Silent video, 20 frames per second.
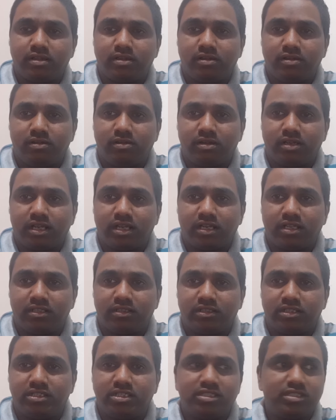Okay,
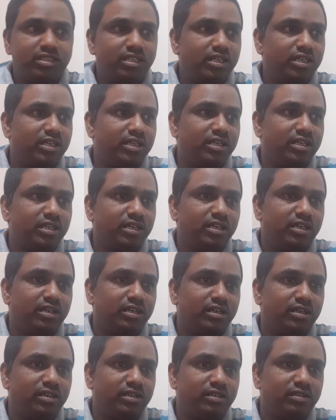this is
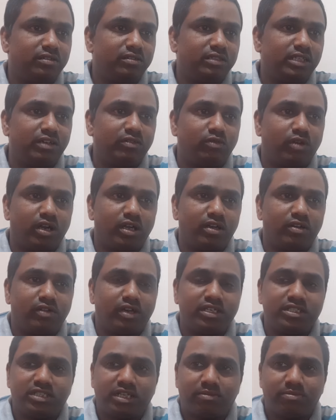then what
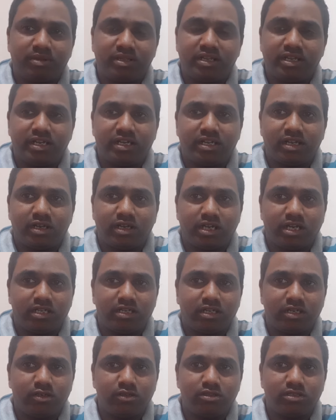is happening at
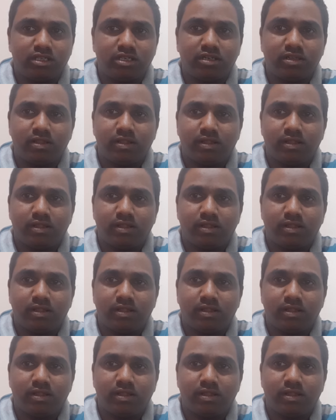house, sir?